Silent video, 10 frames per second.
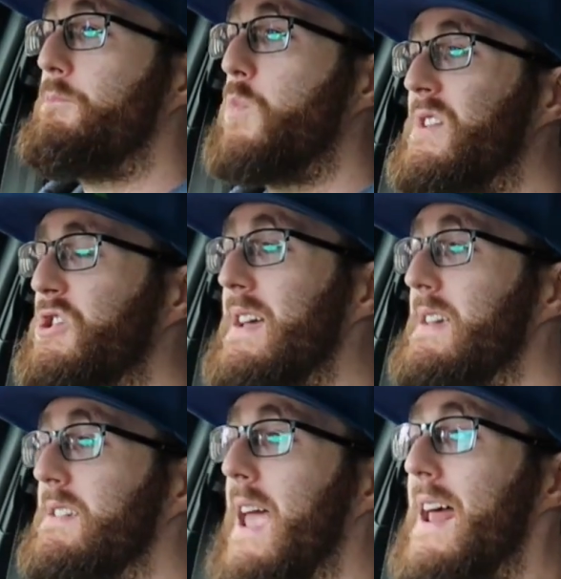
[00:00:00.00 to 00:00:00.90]
which
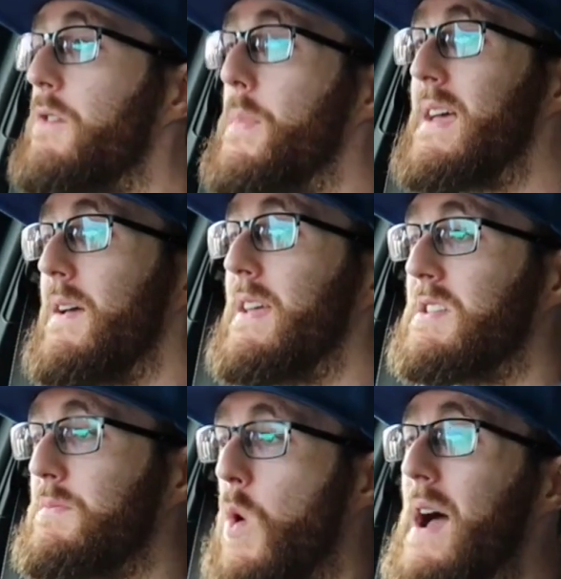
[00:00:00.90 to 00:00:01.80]
is kind of
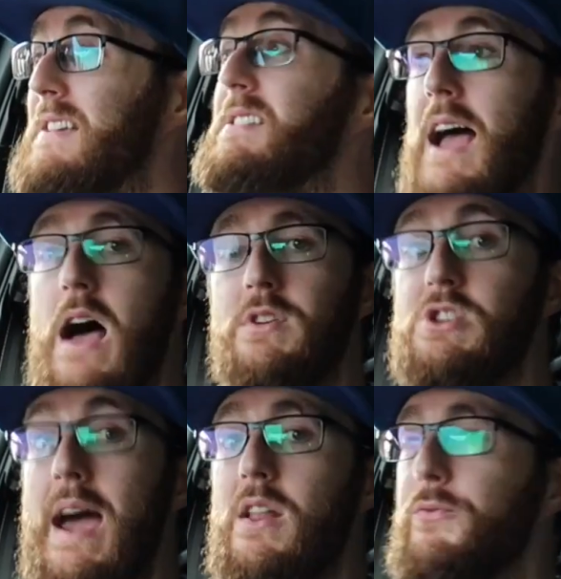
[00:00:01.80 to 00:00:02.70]
it's quite a
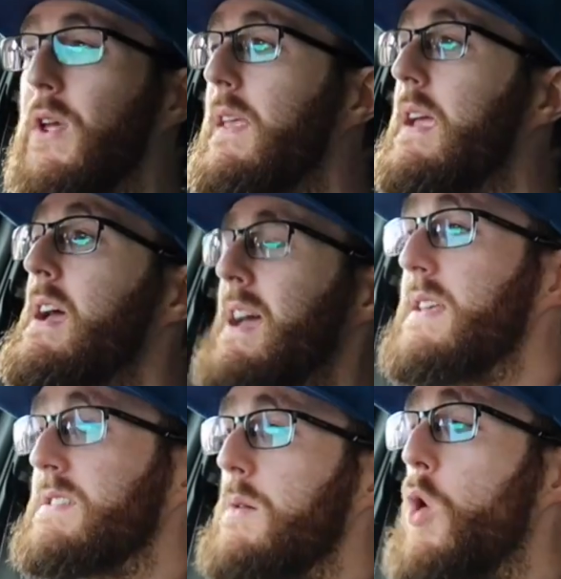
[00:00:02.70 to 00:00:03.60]
savage kind of feeling.
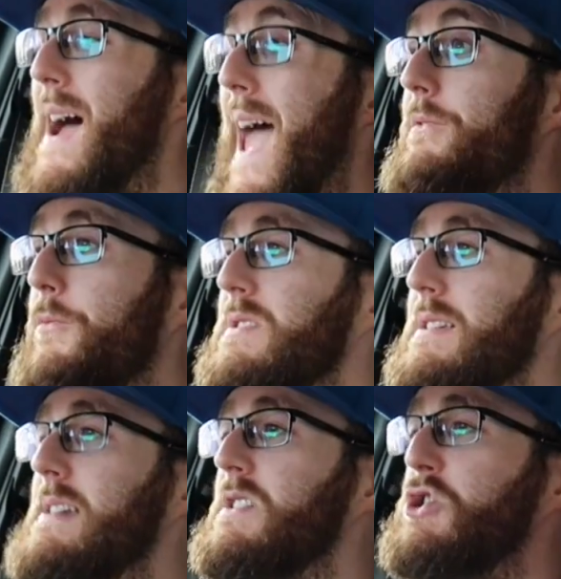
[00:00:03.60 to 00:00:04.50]
It somewhat
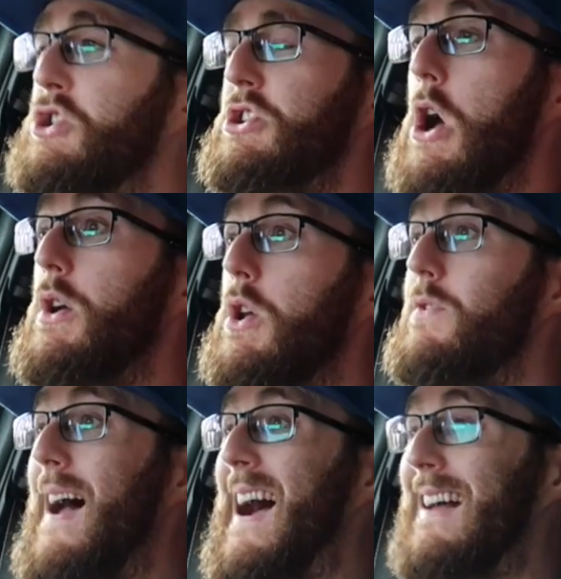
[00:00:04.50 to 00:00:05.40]
emphasizes just how
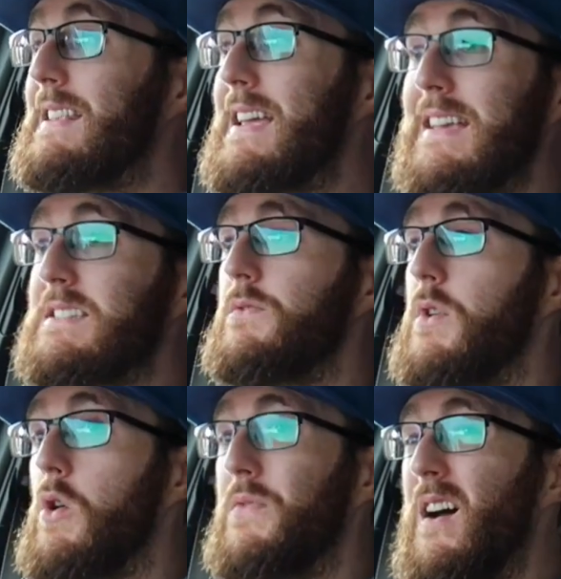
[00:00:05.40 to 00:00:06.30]
good the handling is
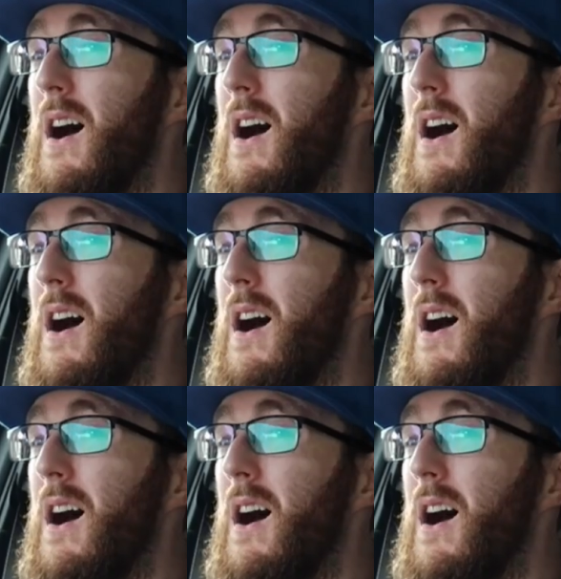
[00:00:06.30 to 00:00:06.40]
of the